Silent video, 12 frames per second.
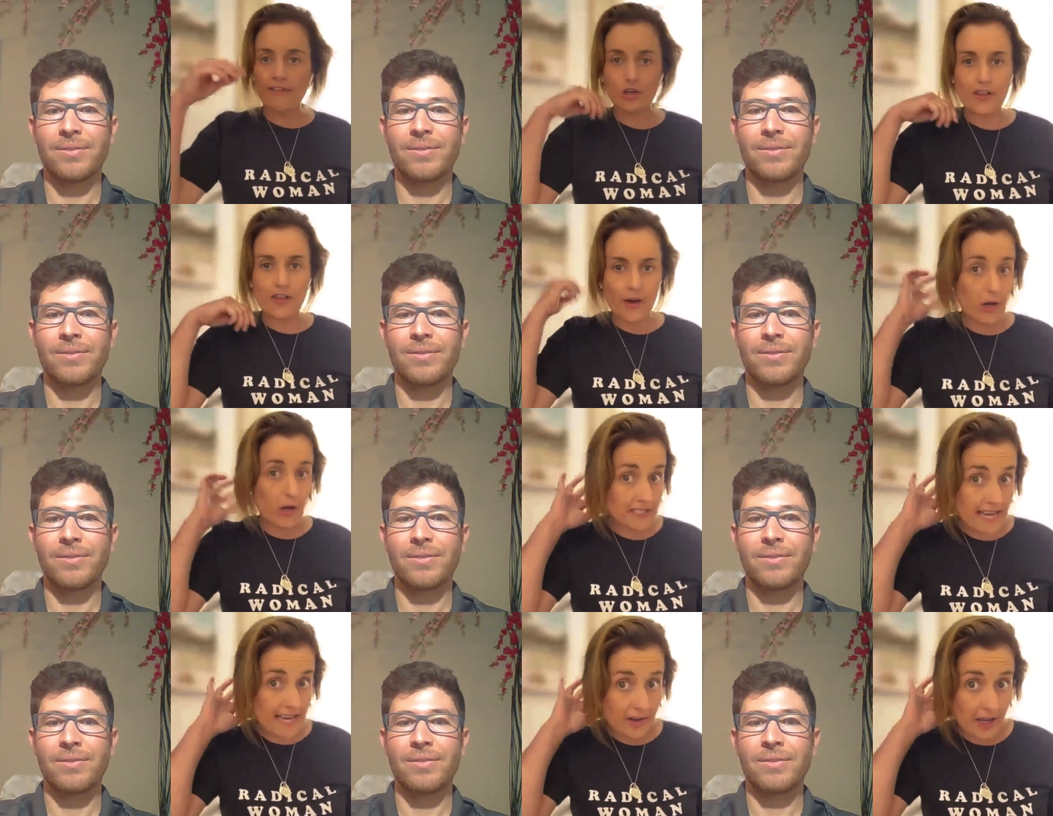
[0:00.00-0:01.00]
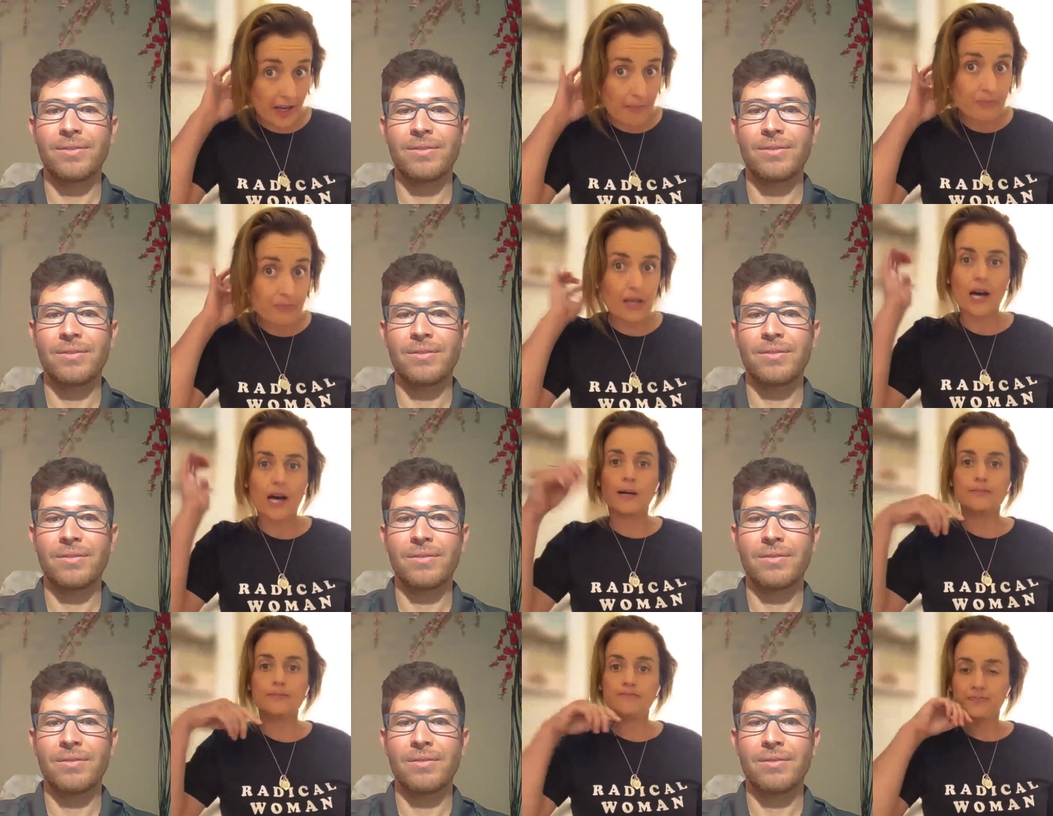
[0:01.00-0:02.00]
Speaker 1: I haven't got that worked out yet.
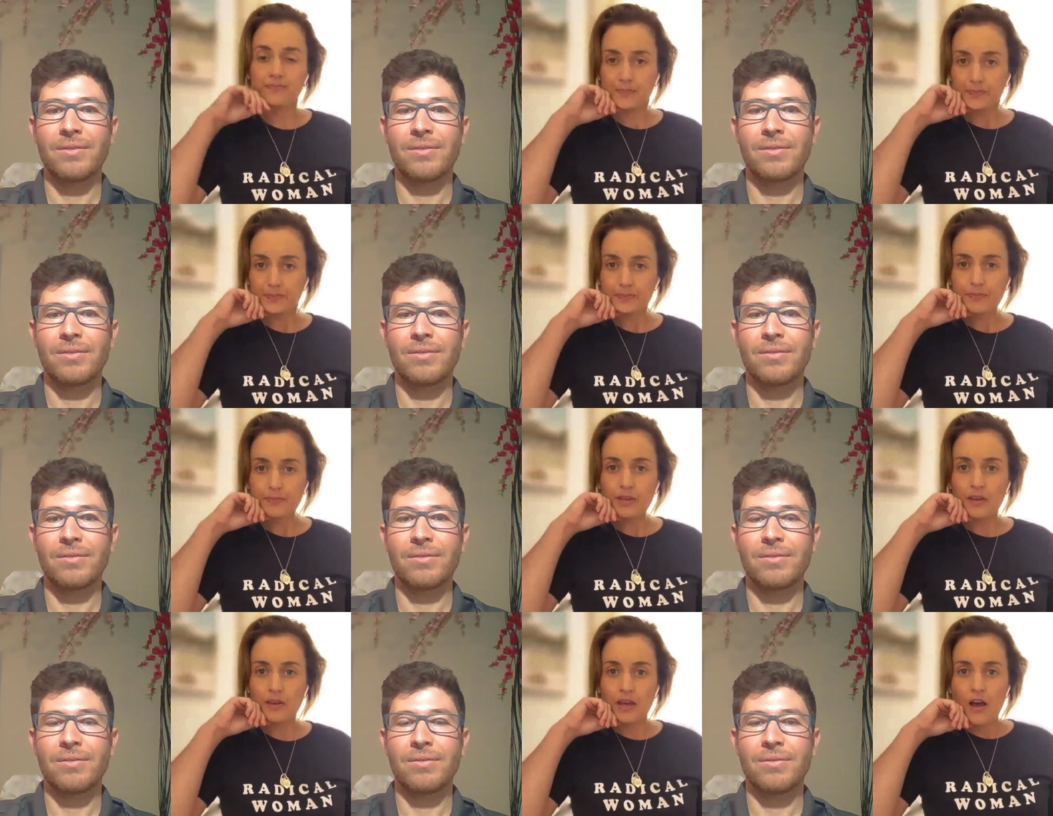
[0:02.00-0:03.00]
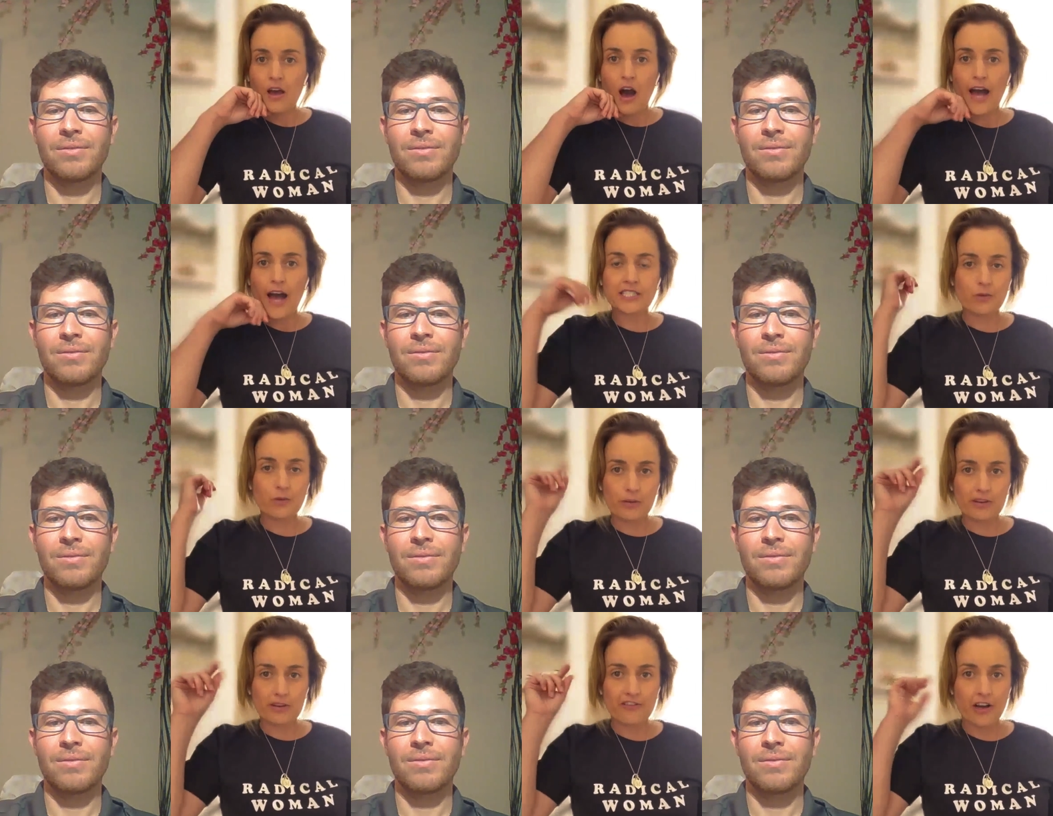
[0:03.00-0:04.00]
Um, I just
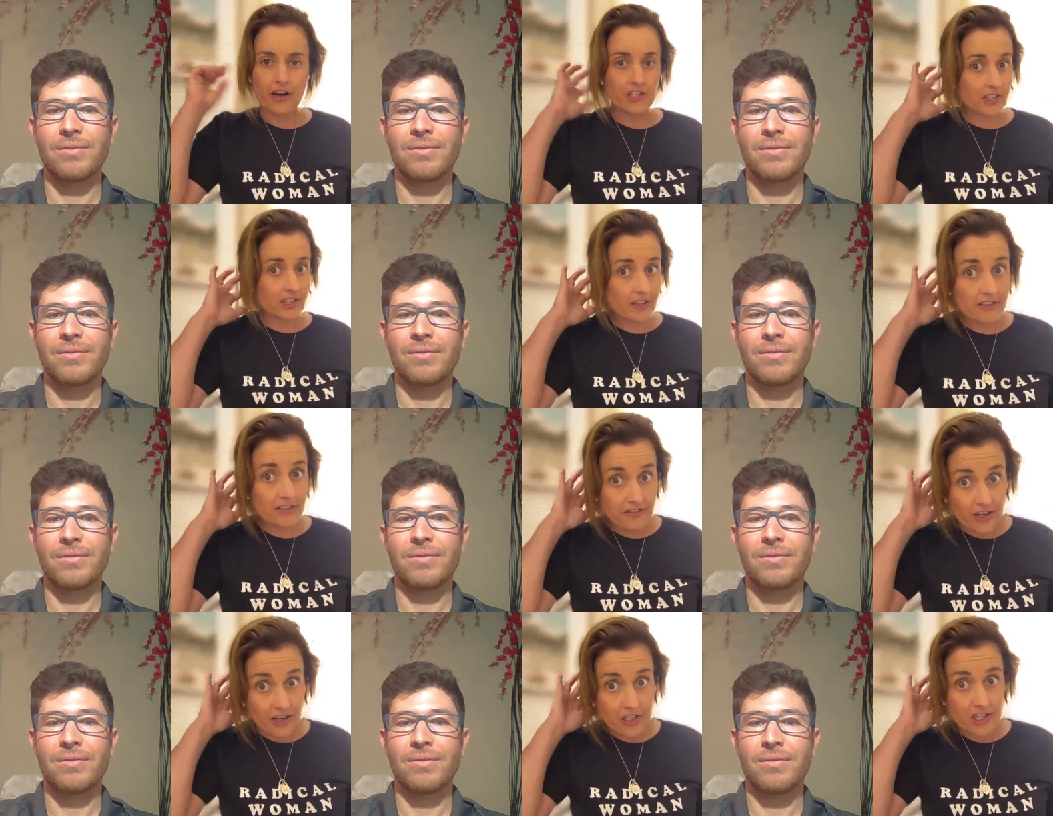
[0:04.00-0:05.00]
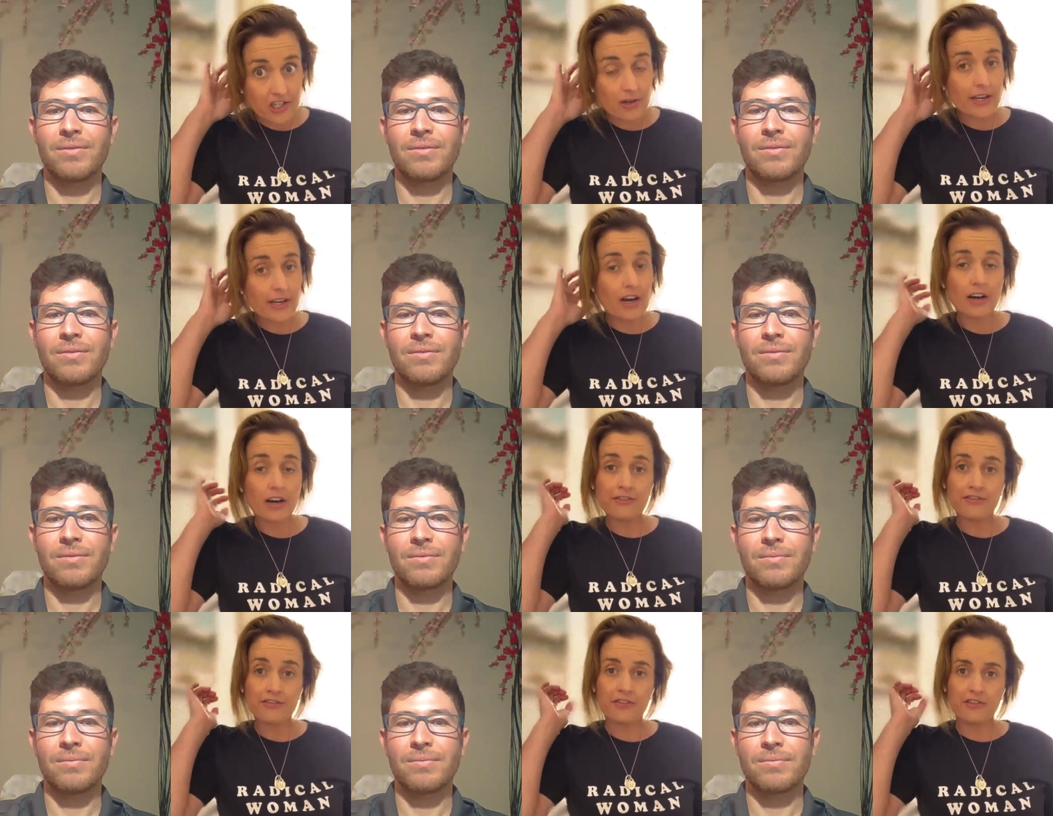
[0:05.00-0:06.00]
want to be functional functional
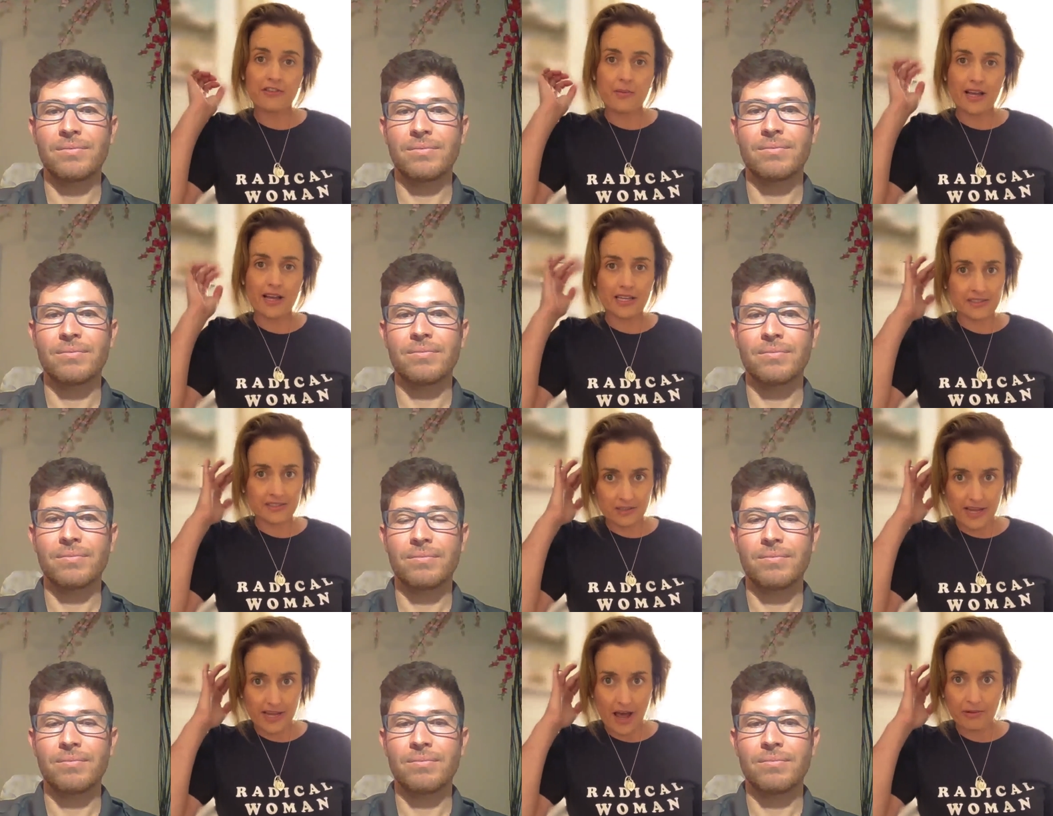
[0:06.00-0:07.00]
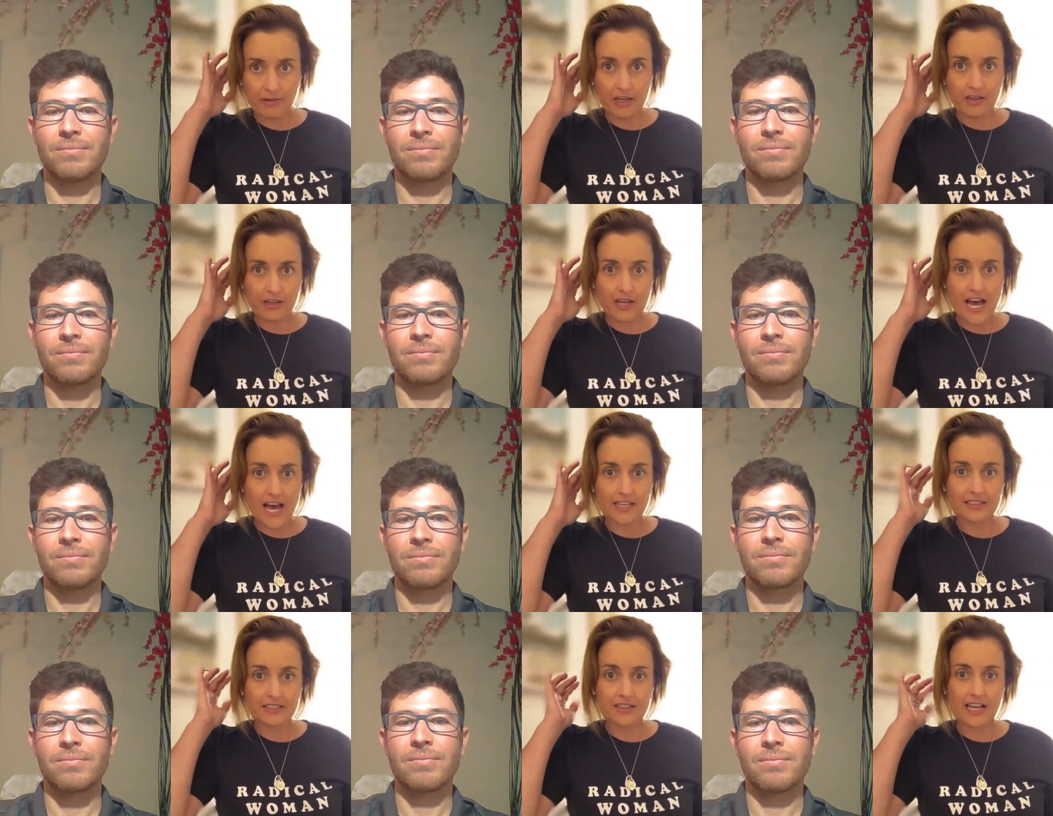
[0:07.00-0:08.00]
enough for my kids to be happy,
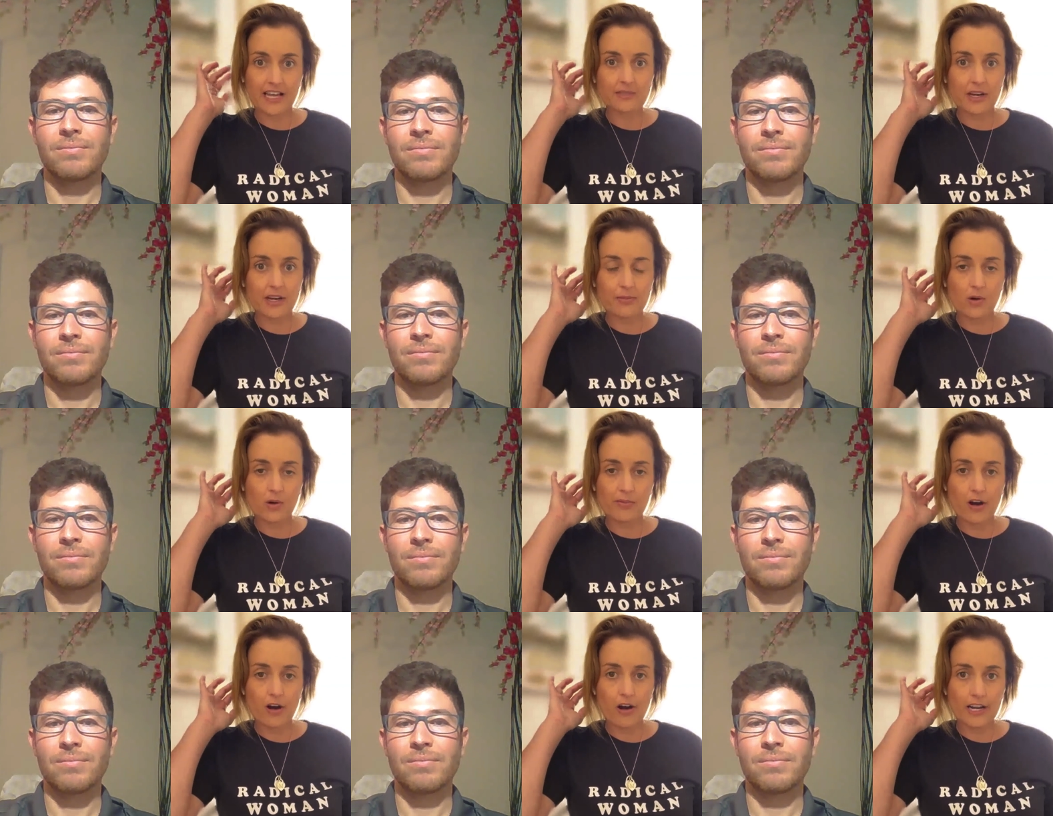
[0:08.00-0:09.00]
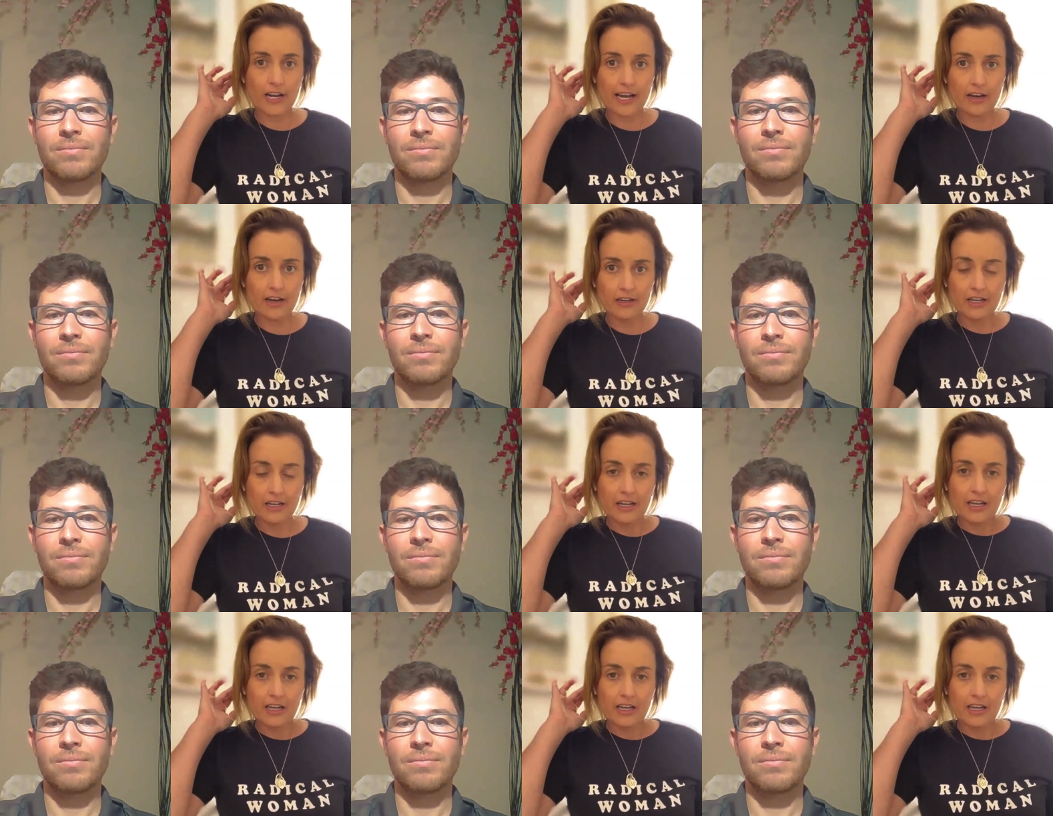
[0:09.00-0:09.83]
and that's my number one priority now.